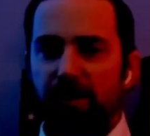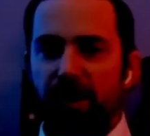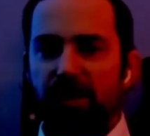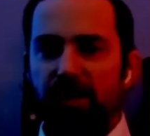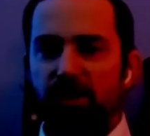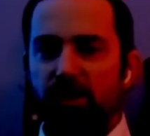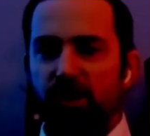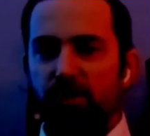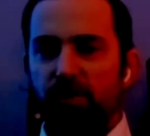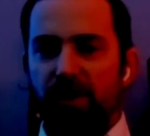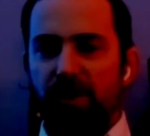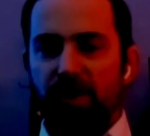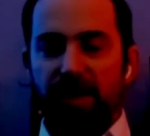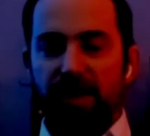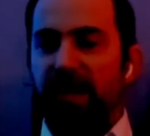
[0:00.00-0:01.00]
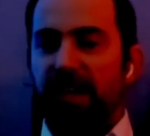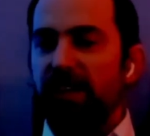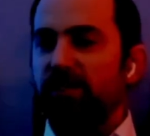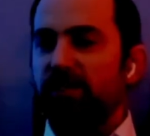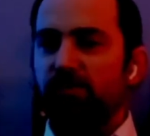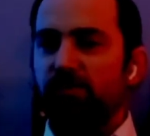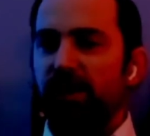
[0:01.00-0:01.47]
And so that
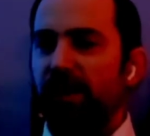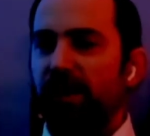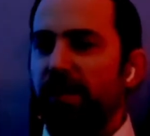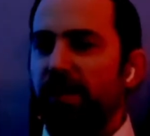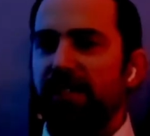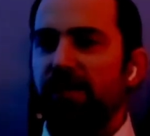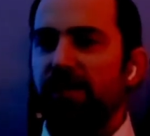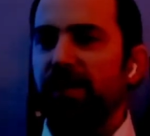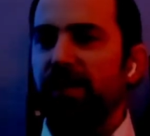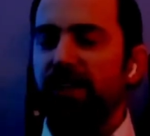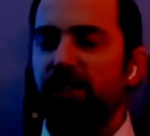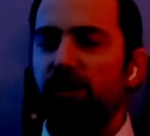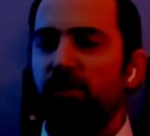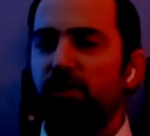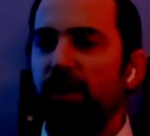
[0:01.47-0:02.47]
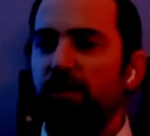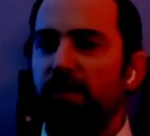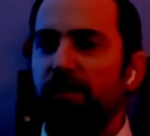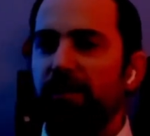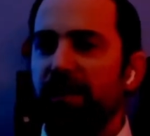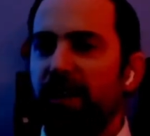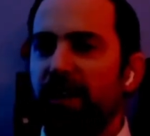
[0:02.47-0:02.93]
is really amazing because you want to
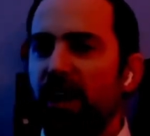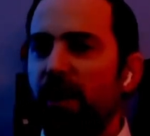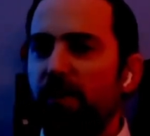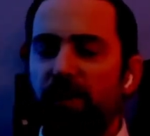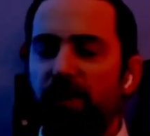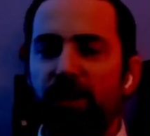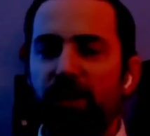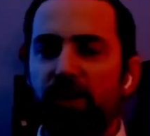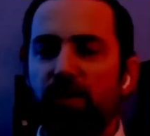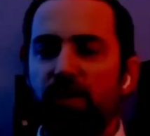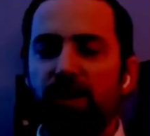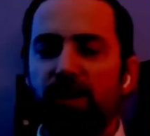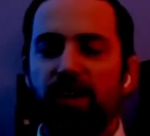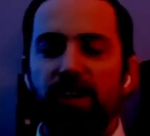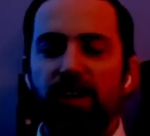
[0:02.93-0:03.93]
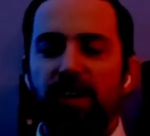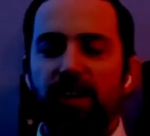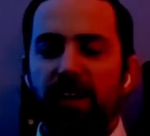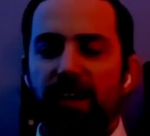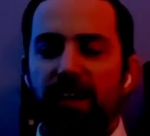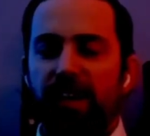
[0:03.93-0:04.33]
be able to copyright your work, and